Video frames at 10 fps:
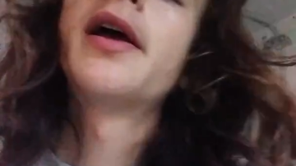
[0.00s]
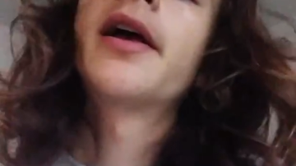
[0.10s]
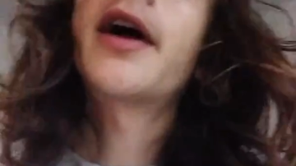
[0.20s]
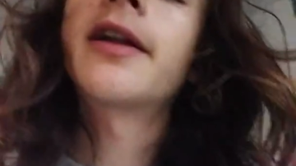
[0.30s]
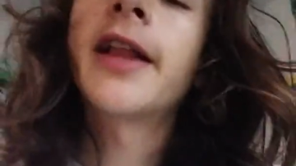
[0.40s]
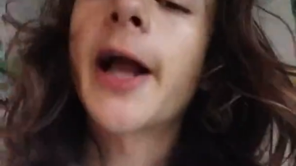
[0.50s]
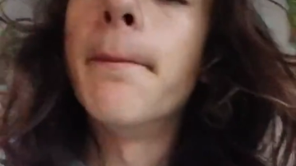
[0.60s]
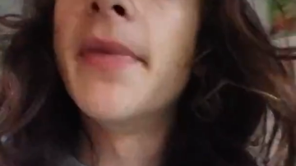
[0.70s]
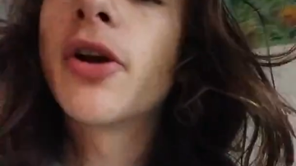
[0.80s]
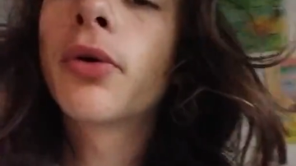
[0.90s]
kind of like a
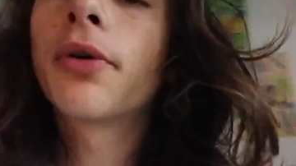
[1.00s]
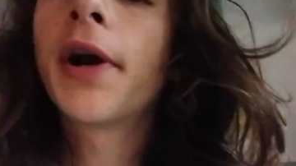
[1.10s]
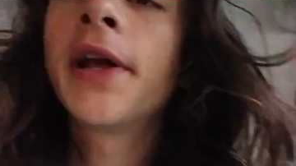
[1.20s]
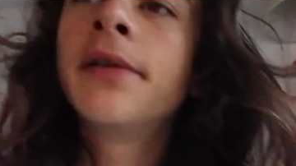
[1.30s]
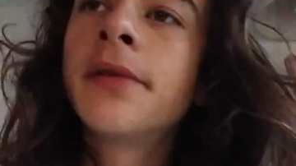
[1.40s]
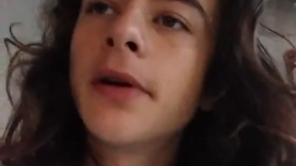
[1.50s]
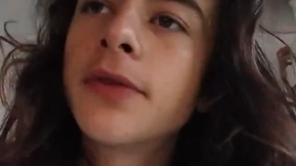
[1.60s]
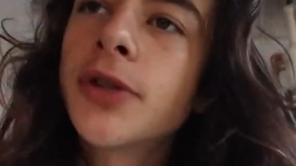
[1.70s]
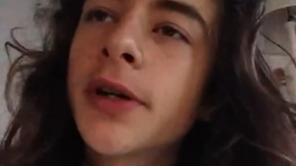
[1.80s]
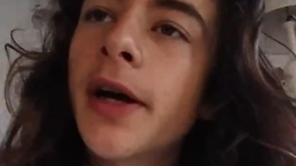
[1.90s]
middle grade of
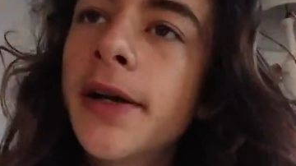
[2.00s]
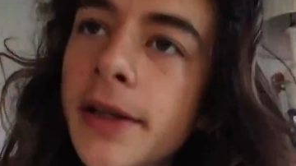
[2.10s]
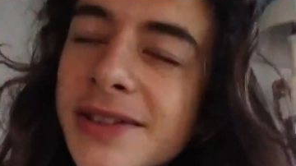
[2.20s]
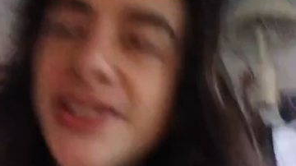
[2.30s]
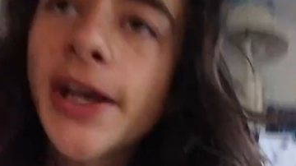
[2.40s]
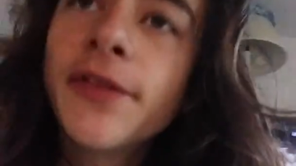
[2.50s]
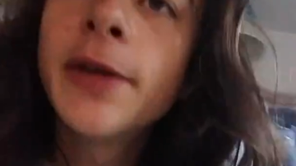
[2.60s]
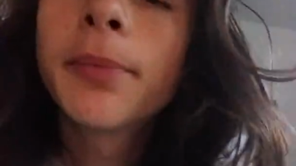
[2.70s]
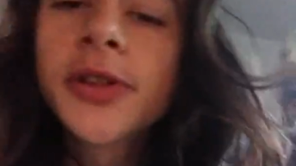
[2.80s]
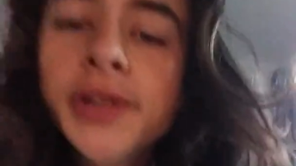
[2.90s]
Shungite. It's
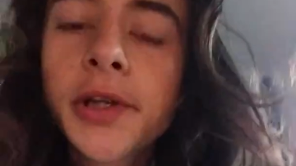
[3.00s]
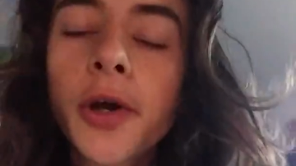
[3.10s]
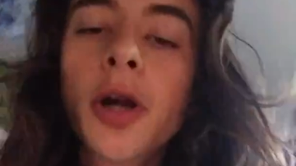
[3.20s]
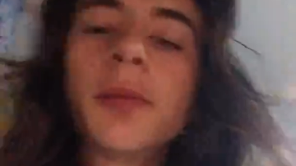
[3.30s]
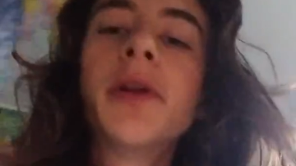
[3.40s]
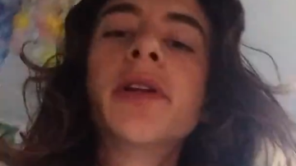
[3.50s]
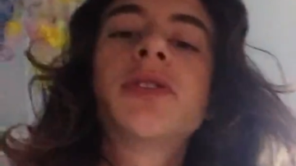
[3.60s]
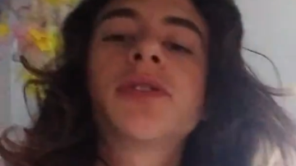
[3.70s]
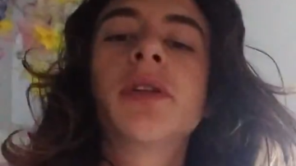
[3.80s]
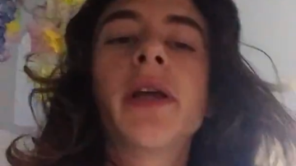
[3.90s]
70% carbon.
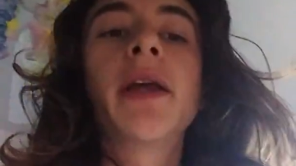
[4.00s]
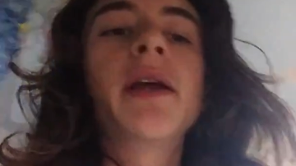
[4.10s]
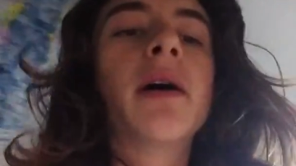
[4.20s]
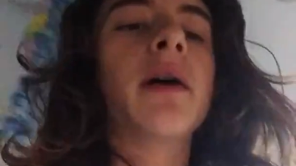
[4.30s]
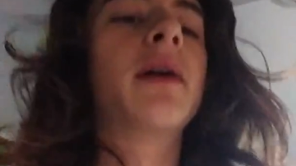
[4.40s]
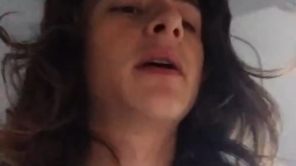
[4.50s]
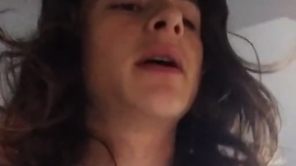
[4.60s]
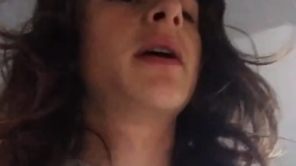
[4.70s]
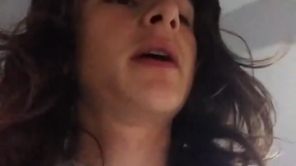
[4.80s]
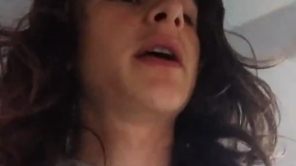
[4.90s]

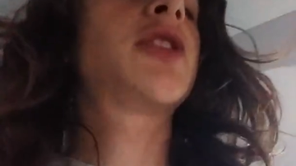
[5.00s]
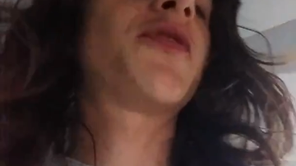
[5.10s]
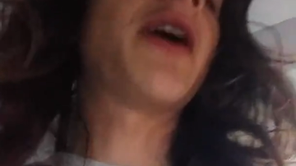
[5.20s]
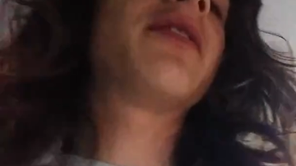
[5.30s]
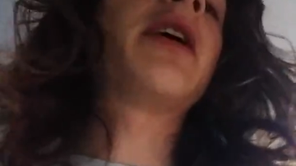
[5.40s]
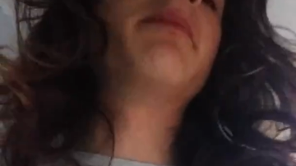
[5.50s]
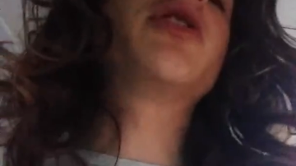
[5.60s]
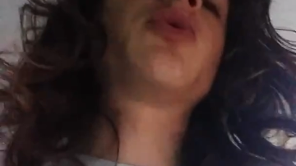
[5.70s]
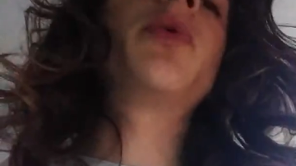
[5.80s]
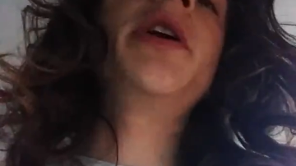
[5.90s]
It's found in
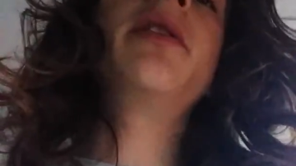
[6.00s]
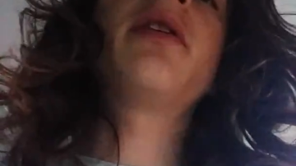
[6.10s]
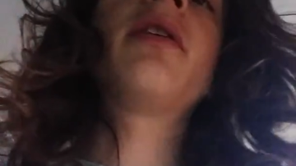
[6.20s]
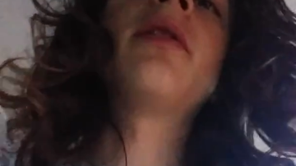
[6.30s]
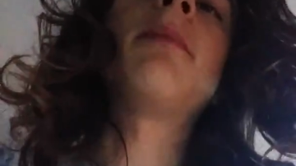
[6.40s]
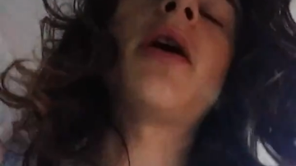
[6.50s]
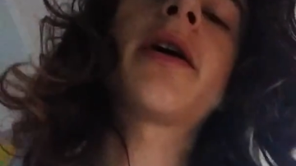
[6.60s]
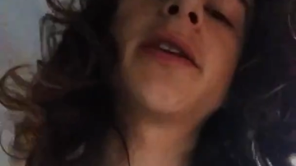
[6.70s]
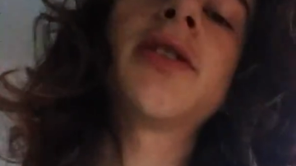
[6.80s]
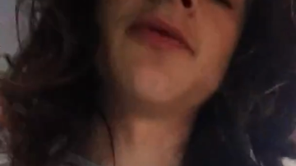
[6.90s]
between the
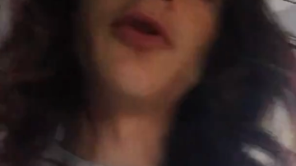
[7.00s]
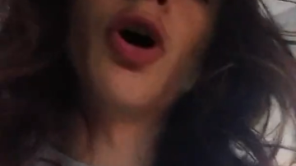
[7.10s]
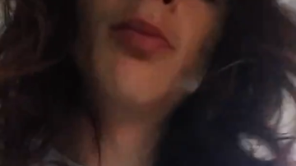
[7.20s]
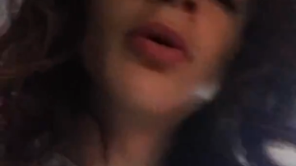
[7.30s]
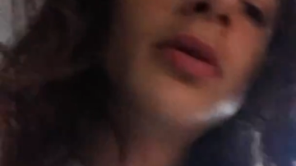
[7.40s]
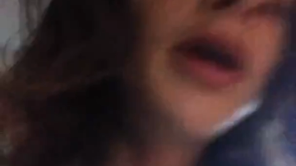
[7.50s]
pockets of noble